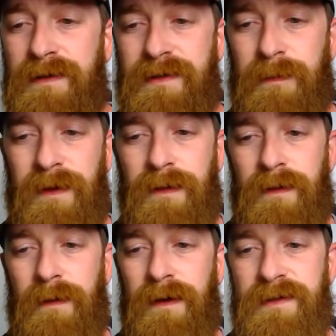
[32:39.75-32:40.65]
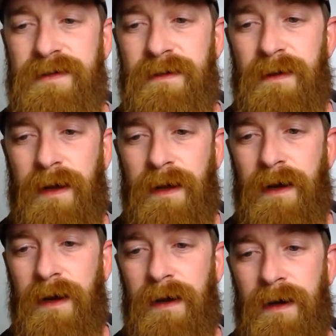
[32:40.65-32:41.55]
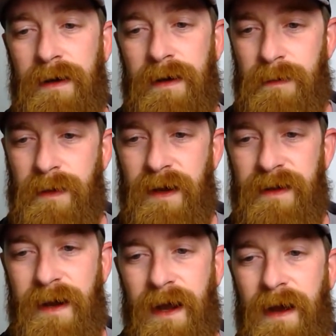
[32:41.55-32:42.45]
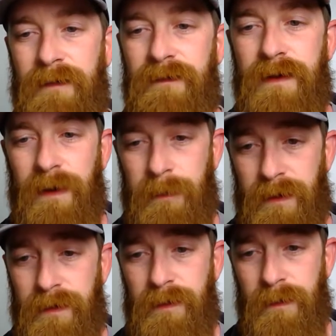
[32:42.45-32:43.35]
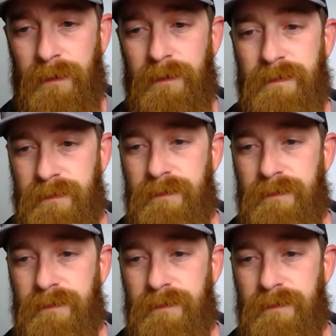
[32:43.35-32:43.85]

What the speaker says: So I'm going to throw it onto another rod that I have, and I'm going to do